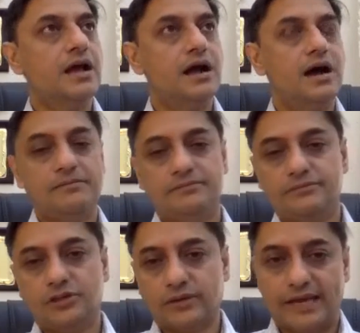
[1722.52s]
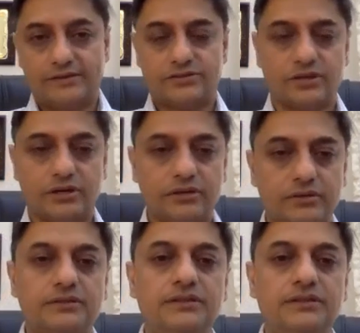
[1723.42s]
Okay, so